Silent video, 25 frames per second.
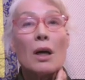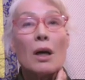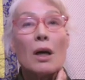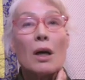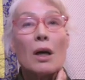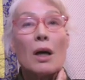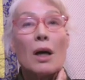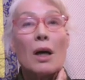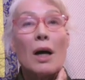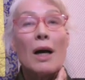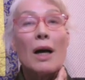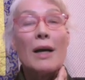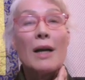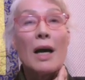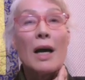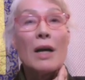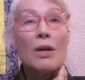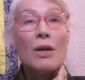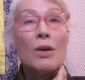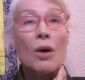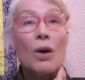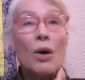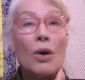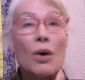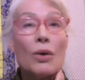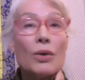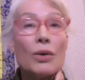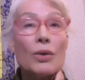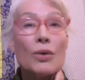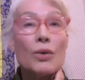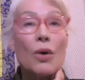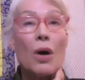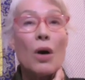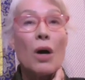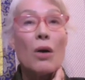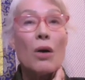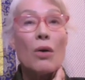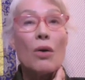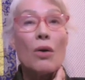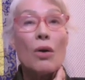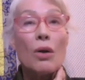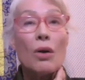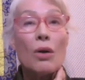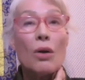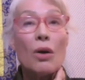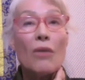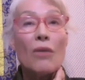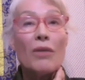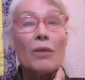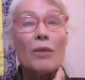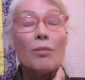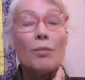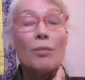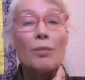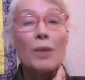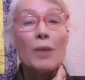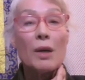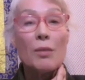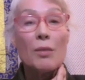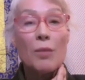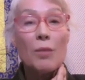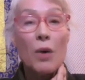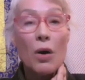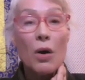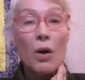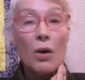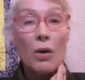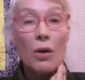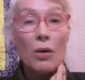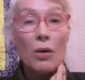I know you are all loving people,